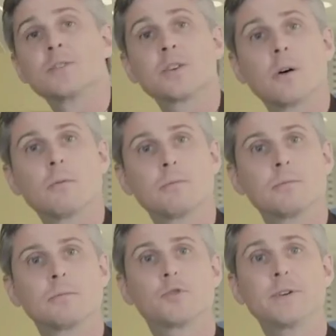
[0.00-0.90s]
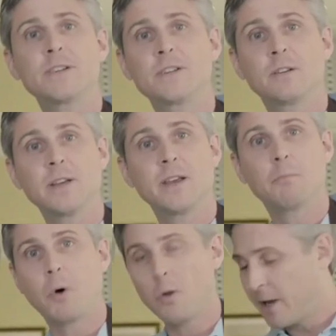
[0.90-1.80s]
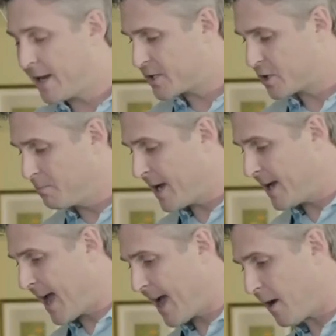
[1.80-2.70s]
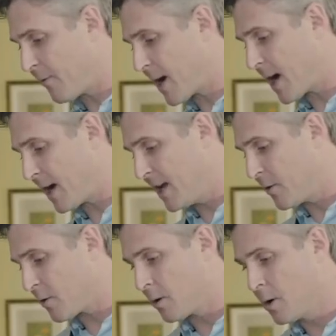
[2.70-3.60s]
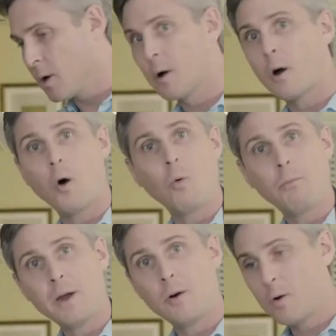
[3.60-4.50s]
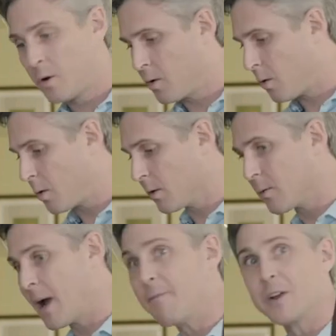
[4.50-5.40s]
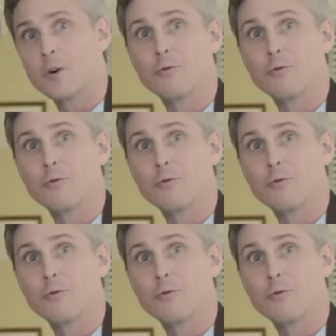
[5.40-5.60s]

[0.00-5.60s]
So traditionally in a bolognese, you may have either whole milk or a little heavy